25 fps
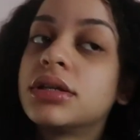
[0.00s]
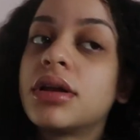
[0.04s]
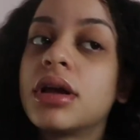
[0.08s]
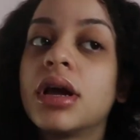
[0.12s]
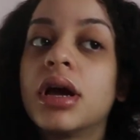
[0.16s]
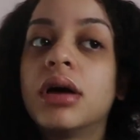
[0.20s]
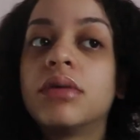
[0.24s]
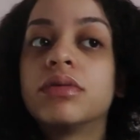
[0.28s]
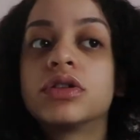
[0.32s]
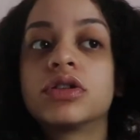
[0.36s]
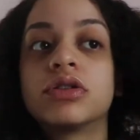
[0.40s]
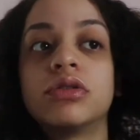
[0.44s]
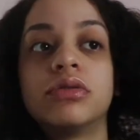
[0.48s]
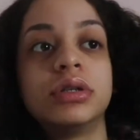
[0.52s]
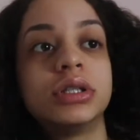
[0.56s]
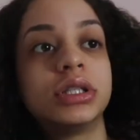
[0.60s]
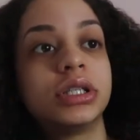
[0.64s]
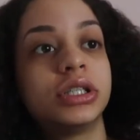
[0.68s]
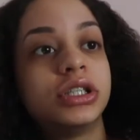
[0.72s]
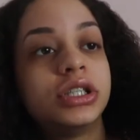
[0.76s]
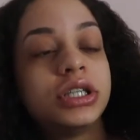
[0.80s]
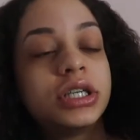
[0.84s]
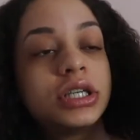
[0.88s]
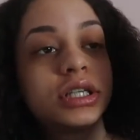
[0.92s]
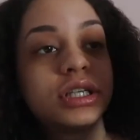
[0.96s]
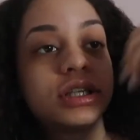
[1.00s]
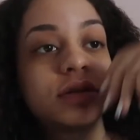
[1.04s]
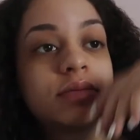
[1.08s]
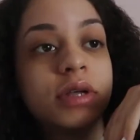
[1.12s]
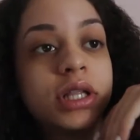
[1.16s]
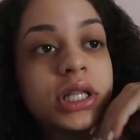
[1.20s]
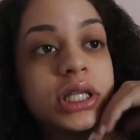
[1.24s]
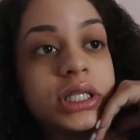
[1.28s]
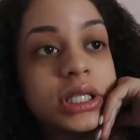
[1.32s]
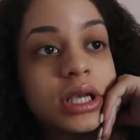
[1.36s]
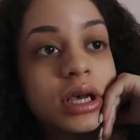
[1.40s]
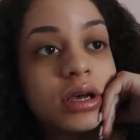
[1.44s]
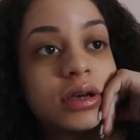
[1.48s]
night I was going to Jason's
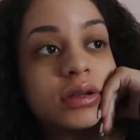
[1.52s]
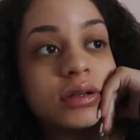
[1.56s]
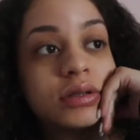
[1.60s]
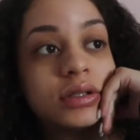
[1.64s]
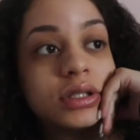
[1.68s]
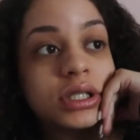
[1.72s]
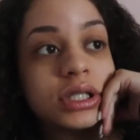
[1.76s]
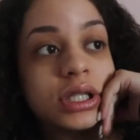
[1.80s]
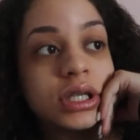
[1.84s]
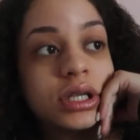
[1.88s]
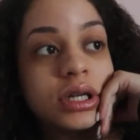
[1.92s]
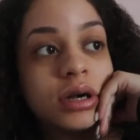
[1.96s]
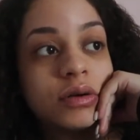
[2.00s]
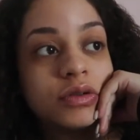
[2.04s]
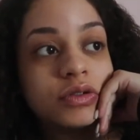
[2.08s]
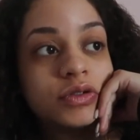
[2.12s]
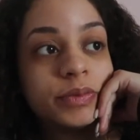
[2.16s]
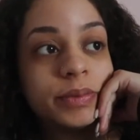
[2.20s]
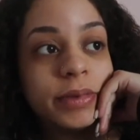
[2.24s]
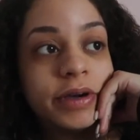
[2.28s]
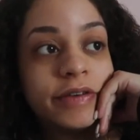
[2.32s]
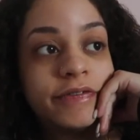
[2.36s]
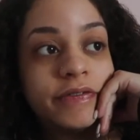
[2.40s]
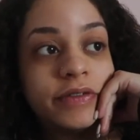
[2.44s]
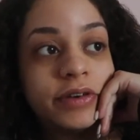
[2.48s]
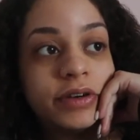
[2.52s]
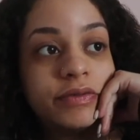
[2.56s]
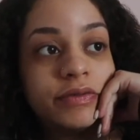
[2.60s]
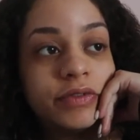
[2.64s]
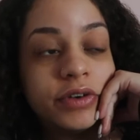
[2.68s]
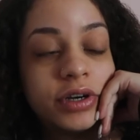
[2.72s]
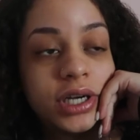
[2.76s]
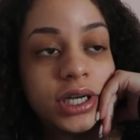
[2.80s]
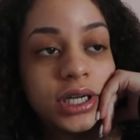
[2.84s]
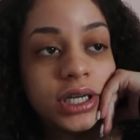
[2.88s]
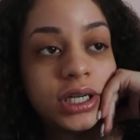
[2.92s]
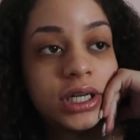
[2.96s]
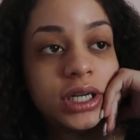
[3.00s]
mother's house and I was with my friend
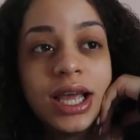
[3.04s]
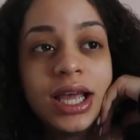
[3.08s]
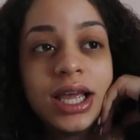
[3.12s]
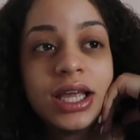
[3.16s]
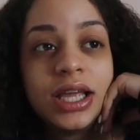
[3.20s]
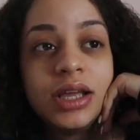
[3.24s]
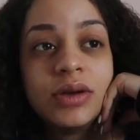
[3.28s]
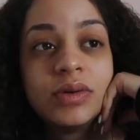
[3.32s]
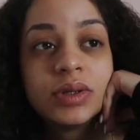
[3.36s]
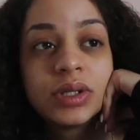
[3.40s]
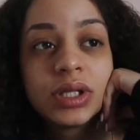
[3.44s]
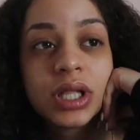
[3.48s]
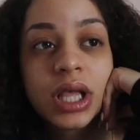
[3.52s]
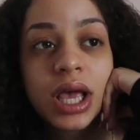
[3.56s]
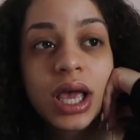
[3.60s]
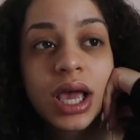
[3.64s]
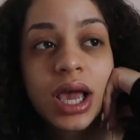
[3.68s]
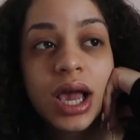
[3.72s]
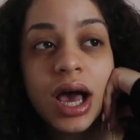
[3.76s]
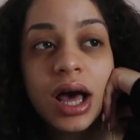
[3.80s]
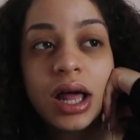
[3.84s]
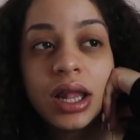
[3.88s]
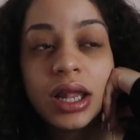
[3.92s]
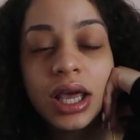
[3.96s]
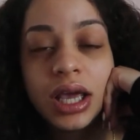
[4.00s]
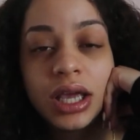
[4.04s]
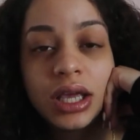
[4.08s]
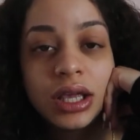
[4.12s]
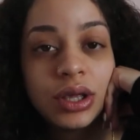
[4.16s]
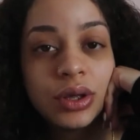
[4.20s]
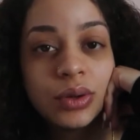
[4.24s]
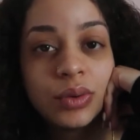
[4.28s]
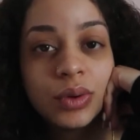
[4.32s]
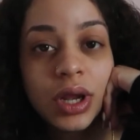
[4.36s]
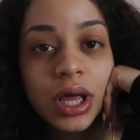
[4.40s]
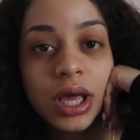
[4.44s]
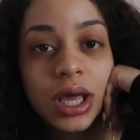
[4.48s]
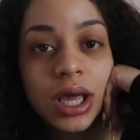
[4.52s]
Red, and he was like, I like
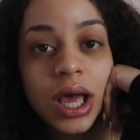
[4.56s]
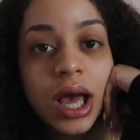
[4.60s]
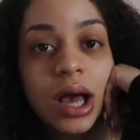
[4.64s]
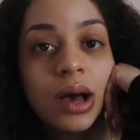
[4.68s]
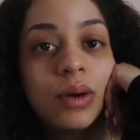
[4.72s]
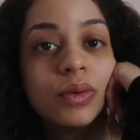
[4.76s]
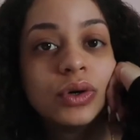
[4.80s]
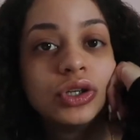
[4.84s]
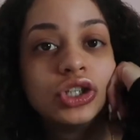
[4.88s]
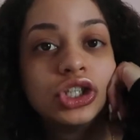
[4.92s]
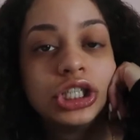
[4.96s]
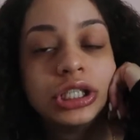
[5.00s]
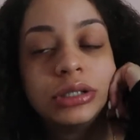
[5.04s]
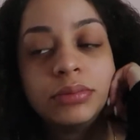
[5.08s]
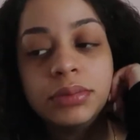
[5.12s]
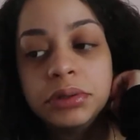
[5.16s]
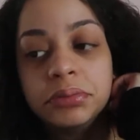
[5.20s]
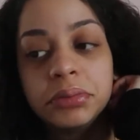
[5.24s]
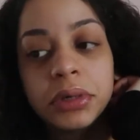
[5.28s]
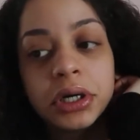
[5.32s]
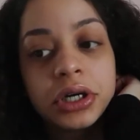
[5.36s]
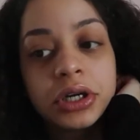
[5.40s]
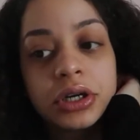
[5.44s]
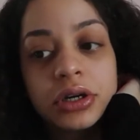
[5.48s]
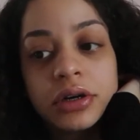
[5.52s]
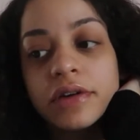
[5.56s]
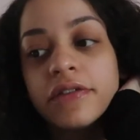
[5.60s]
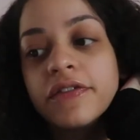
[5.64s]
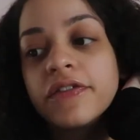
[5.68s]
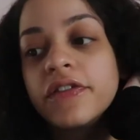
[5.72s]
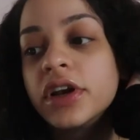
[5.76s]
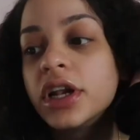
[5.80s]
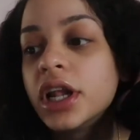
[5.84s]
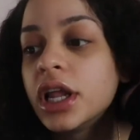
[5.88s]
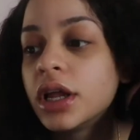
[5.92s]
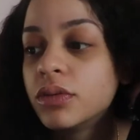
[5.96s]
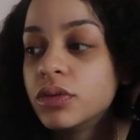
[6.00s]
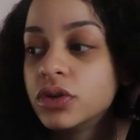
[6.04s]
you, like I want you to be my
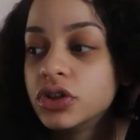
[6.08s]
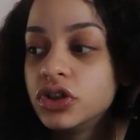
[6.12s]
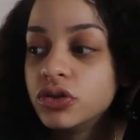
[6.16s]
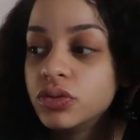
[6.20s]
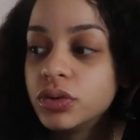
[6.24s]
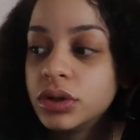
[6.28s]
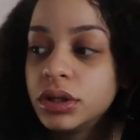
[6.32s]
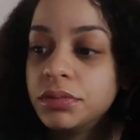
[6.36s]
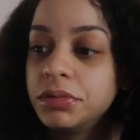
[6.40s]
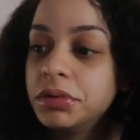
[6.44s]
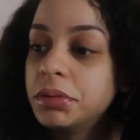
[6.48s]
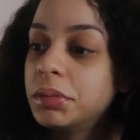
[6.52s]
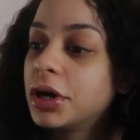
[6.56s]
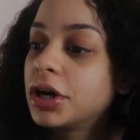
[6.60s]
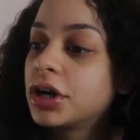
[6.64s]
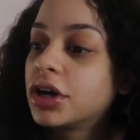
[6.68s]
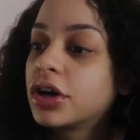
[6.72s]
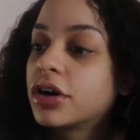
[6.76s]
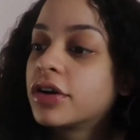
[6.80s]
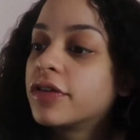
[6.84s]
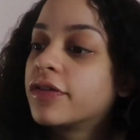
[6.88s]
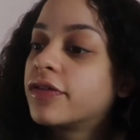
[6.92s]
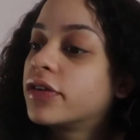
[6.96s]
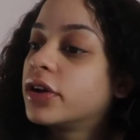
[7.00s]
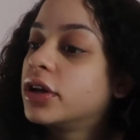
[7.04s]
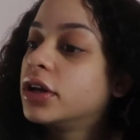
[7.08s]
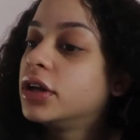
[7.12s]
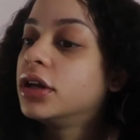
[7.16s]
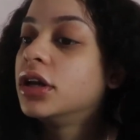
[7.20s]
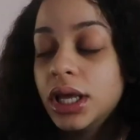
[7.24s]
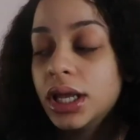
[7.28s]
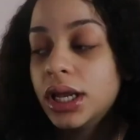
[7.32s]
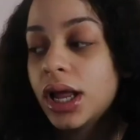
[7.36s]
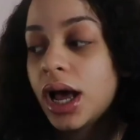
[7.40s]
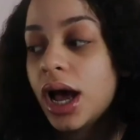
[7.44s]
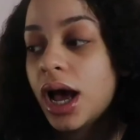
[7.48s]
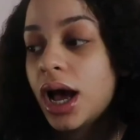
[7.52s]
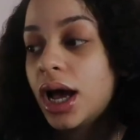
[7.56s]
girlfriend, like would you want to be my girlfriend?
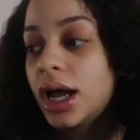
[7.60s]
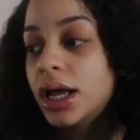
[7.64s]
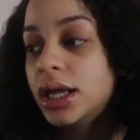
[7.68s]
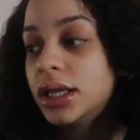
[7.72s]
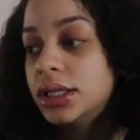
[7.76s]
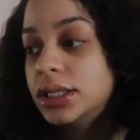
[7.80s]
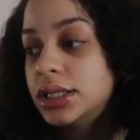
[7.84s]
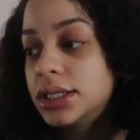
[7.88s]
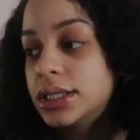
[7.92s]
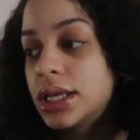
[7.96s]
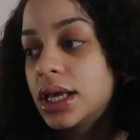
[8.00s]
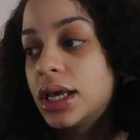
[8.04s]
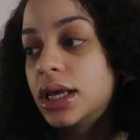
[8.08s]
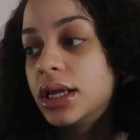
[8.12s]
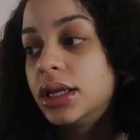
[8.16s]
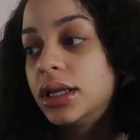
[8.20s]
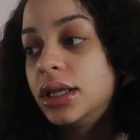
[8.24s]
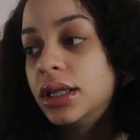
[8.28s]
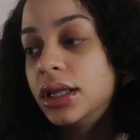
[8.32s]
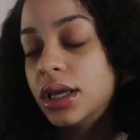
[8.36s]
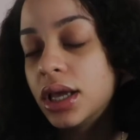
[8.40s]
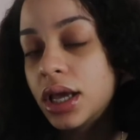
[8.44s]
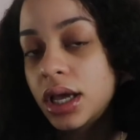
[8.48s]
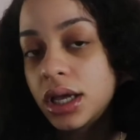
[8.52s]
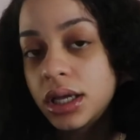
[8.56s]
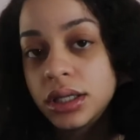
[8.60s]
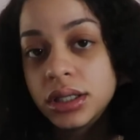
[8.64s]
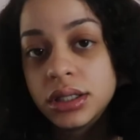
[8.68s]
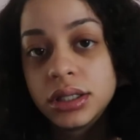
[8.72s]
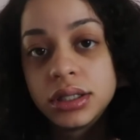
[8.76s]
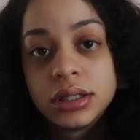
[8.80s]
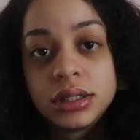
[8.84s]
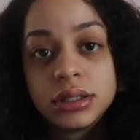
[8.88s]
And I said yes.